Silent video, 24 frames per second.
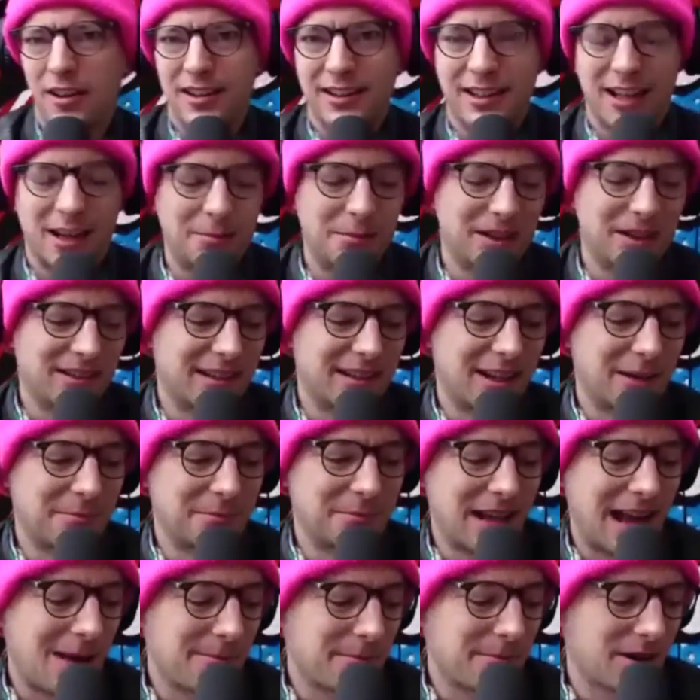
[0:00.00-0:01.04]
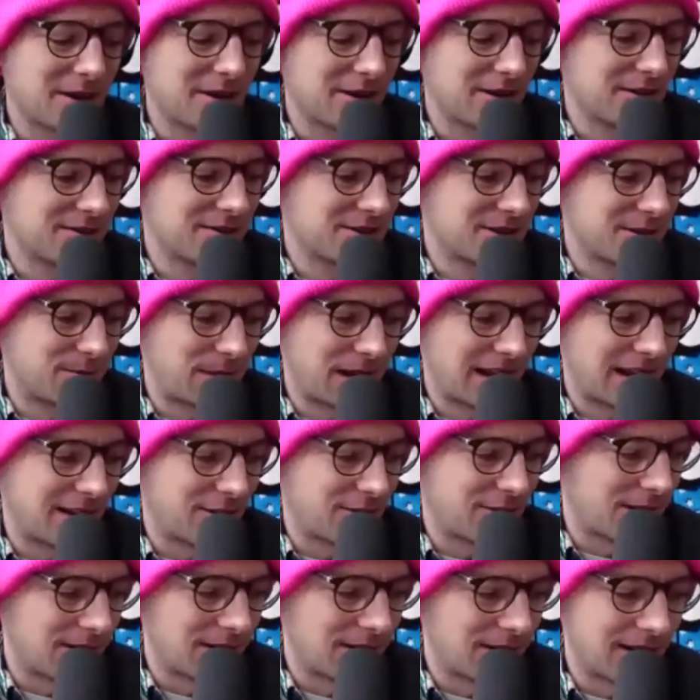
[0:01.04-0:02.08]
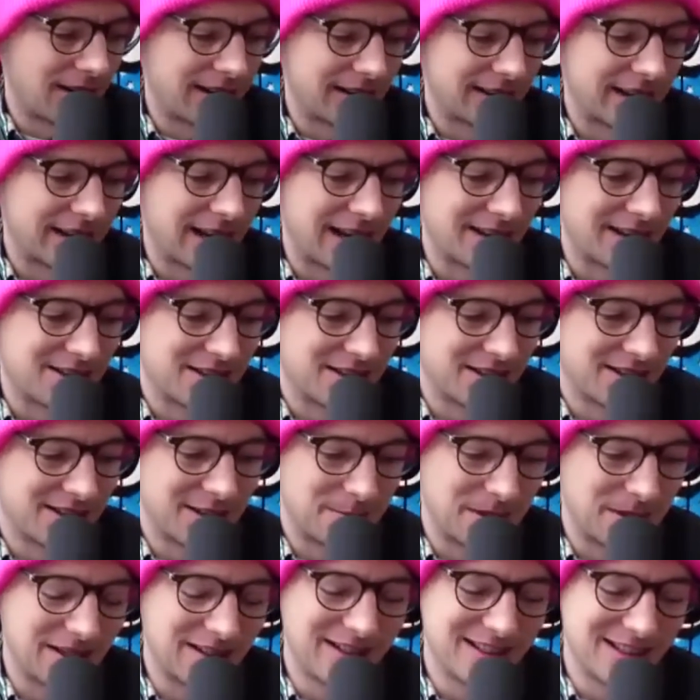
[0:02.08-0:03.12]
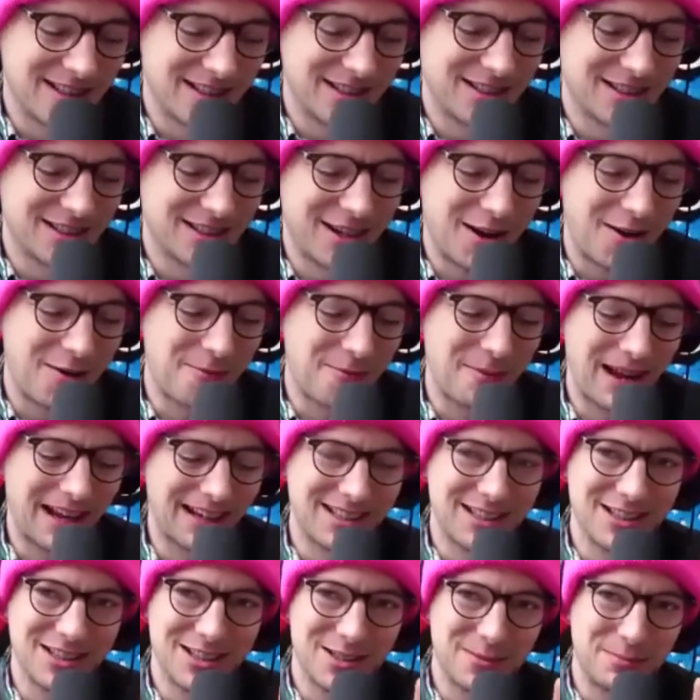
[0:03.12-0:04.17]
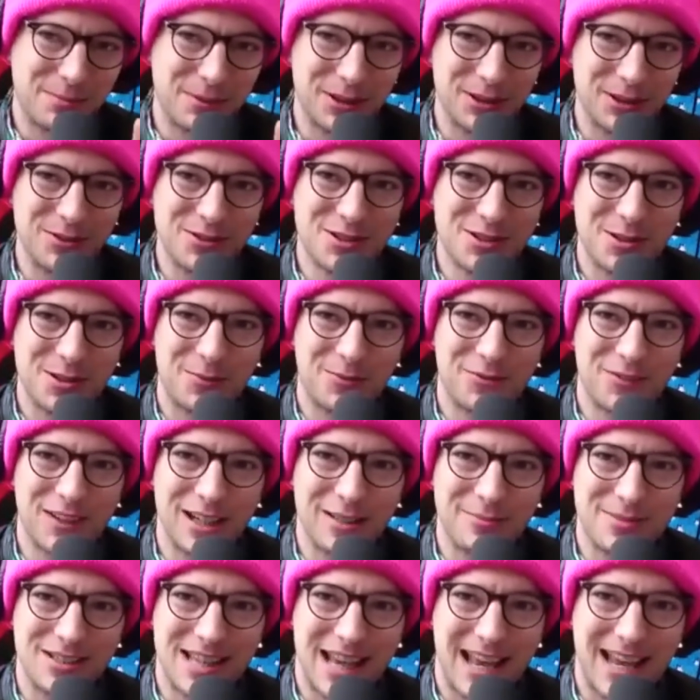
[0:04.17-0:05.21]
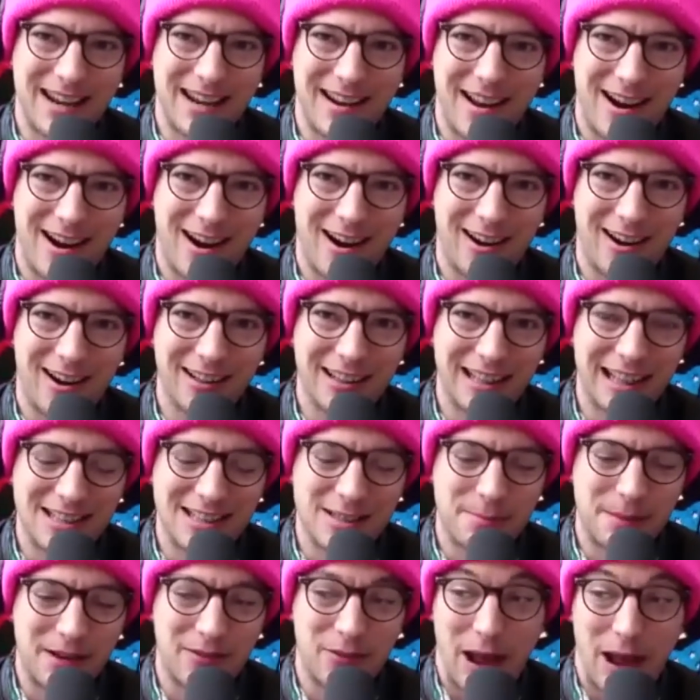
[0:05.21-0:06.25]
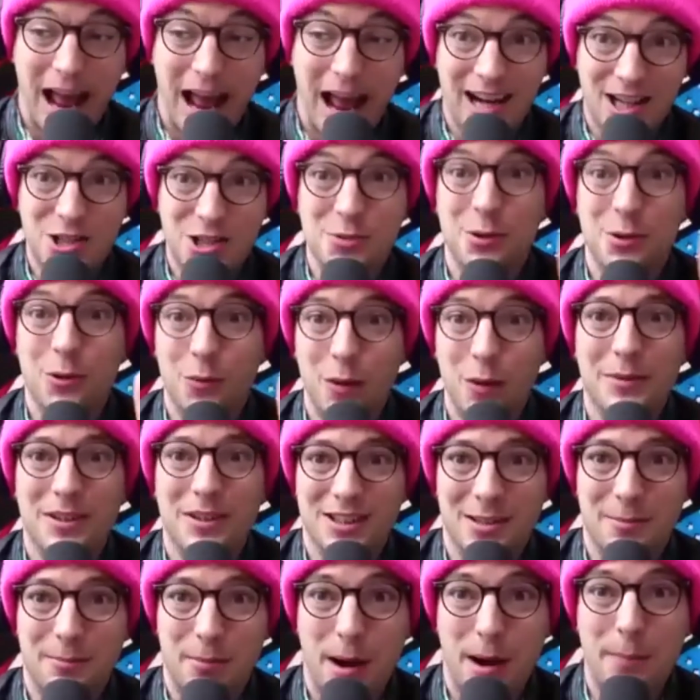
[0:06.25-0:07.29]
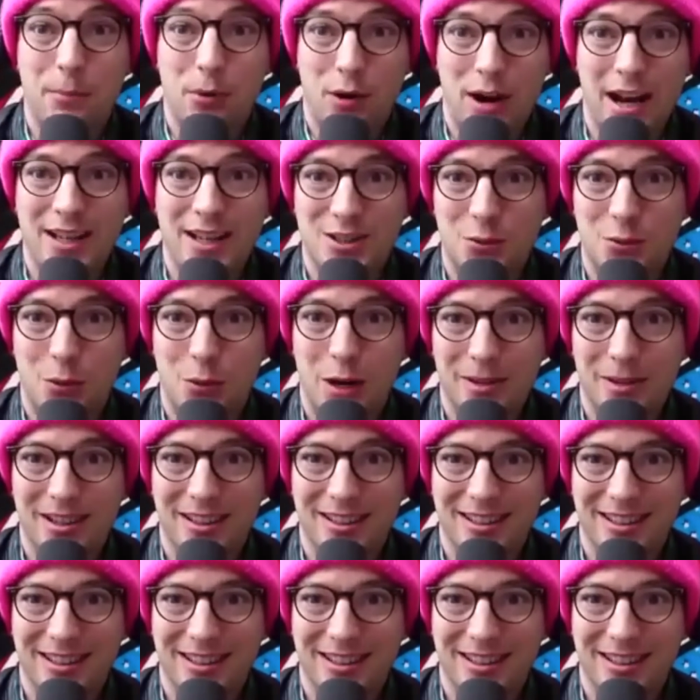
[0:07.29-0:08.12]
That'd be Amber Heard should play a role like that. She should go back. She should produce some film set in Ireland that's about actual women's oppressed women.